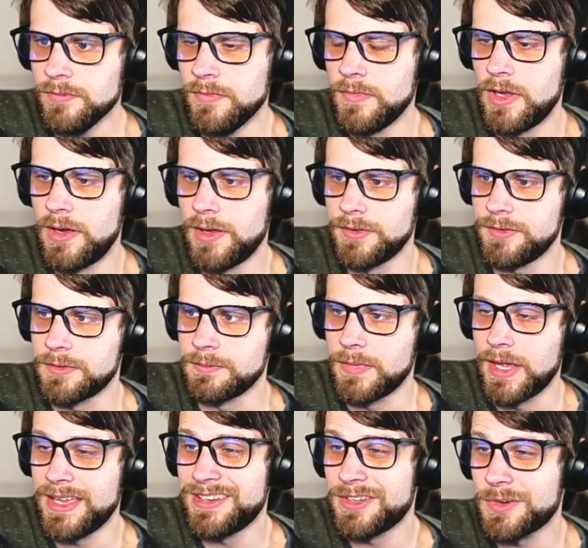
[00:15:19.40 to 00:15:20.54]
Awesome,
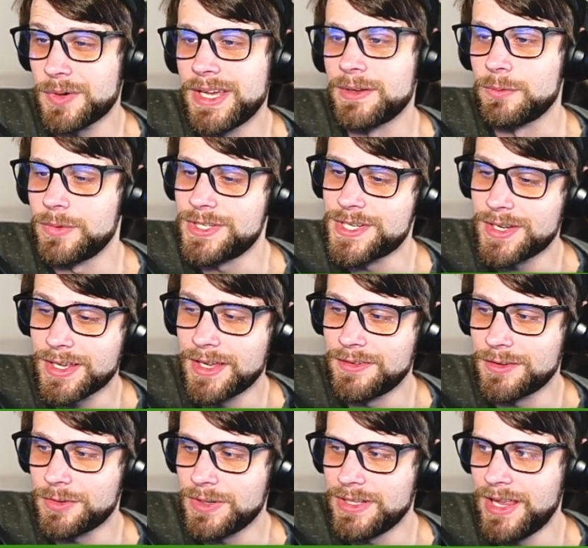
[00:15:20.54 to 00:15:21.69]
and a crit. We should have gotten
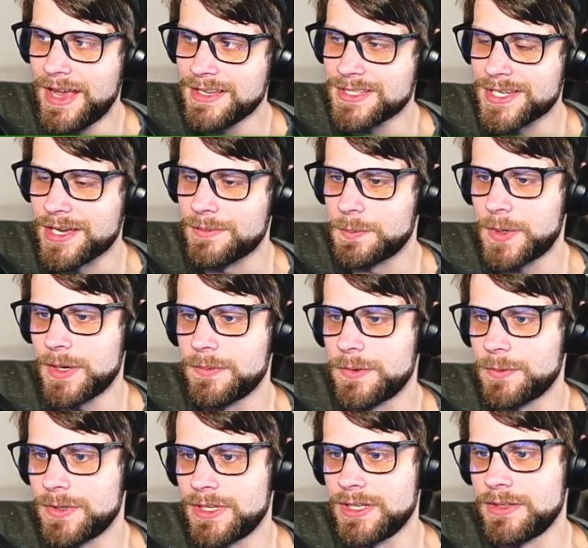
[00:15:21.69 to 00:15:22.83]
the crit last time. It probably
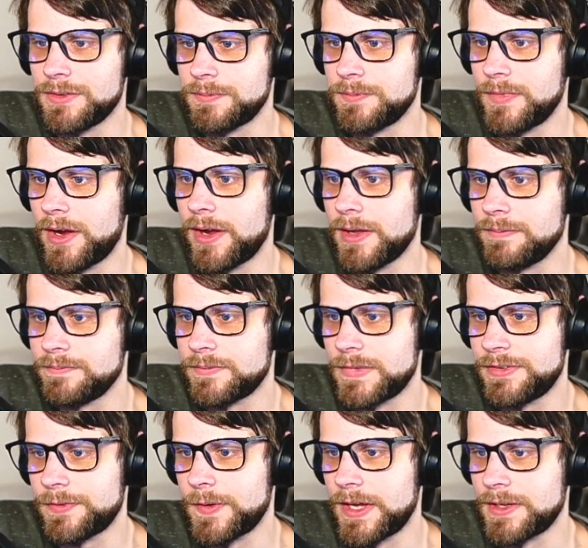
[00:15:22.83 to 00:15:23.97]
would have killed. All right,
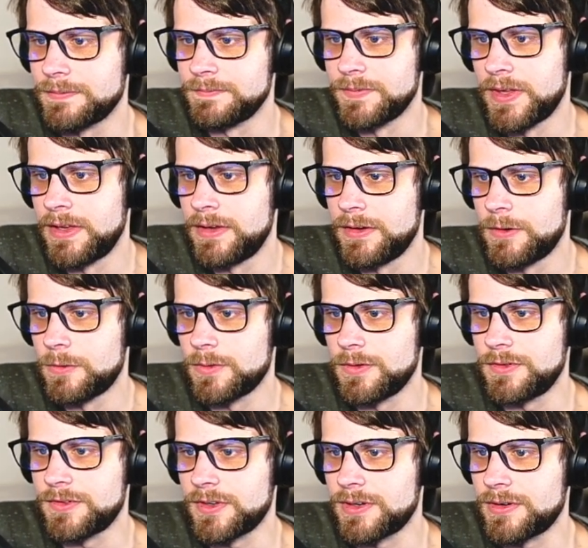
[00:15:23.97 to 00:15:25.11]
that's fine.
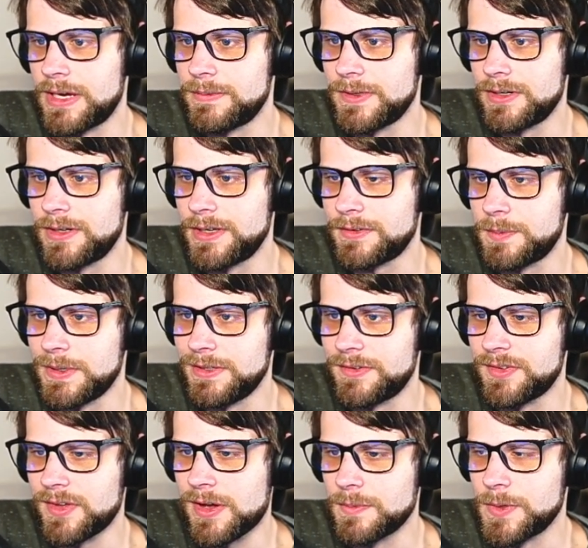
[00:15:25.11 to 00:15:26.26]
Reese is gonna grab a little XP,
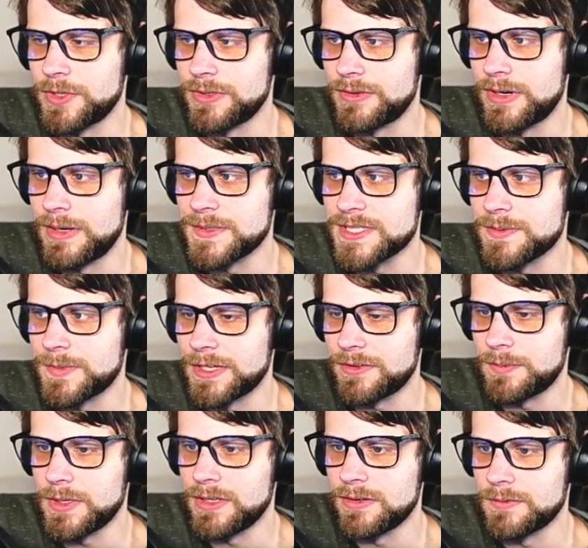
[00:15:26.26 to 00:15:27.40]
Songbird grabbing some
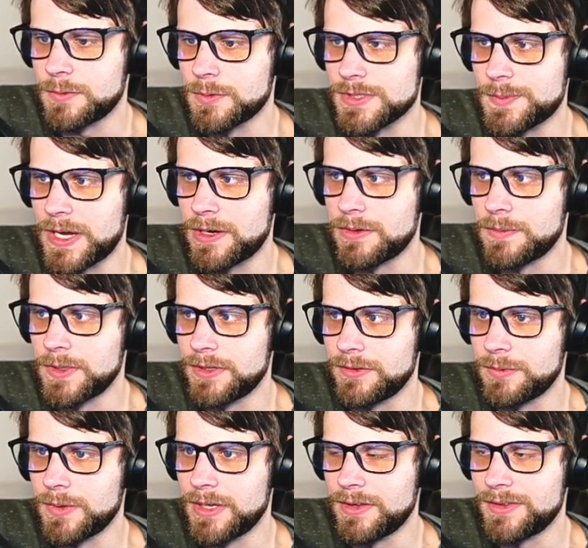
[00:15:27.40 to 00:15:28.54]
XP, and of course Powerball
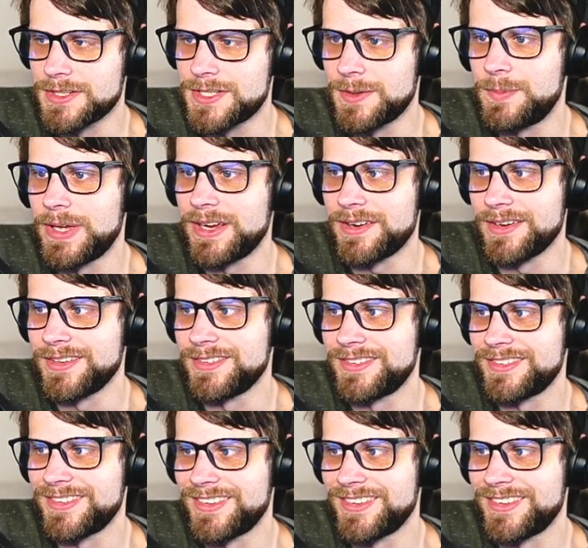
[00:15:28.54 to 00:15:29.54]
as well. There's a Paris.